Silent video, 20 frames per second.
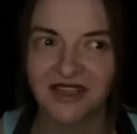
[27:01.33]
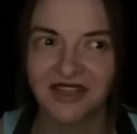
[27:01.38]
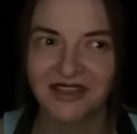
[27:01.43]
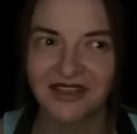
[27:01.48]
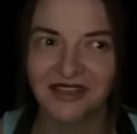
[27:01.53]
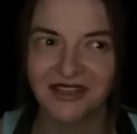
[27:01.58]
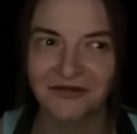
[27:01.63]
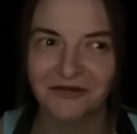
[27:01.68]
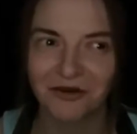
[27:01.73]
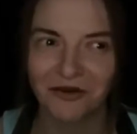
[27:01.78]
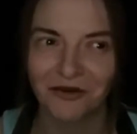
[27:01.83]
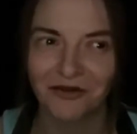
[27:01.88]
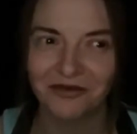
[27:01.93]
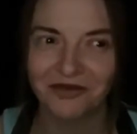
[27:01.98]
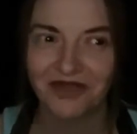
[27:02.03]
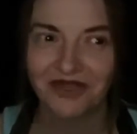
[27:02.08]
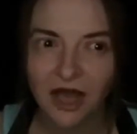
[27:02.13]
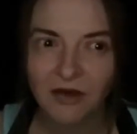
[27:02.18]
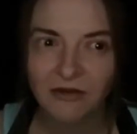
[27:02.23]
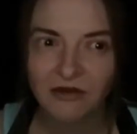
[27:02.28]
down the bottom.
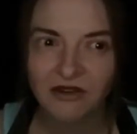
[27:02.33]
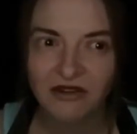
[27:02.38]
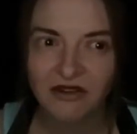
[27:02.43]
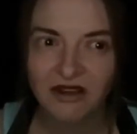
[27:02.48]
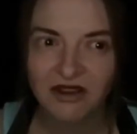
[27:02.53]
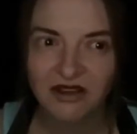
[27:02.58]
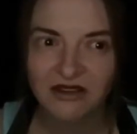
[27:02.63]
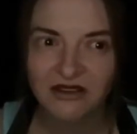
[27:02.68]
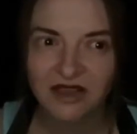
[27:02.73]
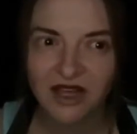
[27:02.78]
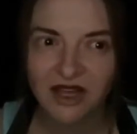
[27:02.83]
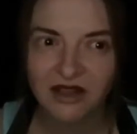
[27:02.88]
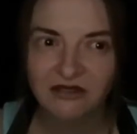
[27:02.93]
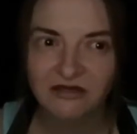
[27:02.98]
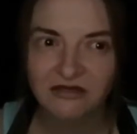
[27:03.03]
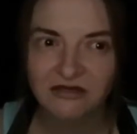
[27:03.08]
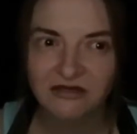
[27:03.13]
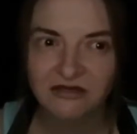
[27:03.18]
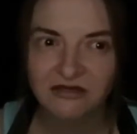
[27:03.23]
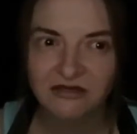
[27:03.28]
I'm a
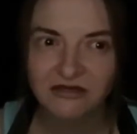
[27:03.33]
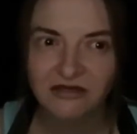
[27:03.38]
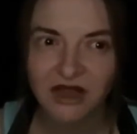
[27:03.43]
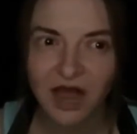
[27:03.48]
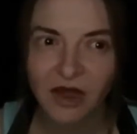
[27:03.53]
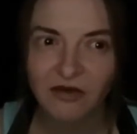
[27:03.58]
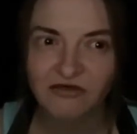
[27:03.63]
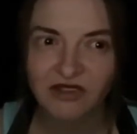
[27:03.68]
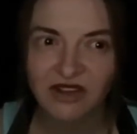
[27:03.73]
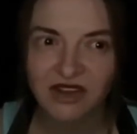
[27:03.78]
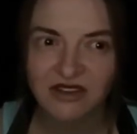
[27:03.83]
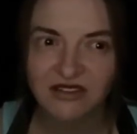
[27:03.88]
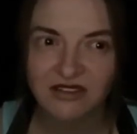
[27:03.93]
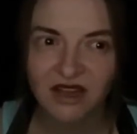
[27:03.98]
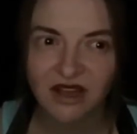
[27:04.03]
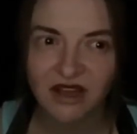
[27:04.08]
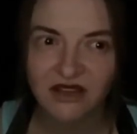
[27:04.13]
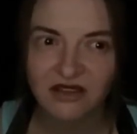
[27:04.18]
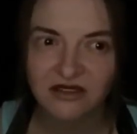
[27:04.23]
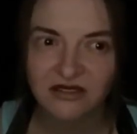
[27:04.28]
crocodile. I'm really
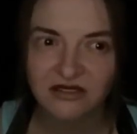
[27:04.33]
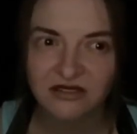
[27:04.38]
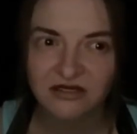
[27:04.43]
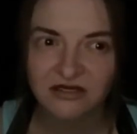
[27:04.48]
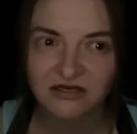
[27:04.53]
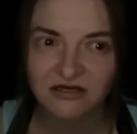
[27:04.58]
tired.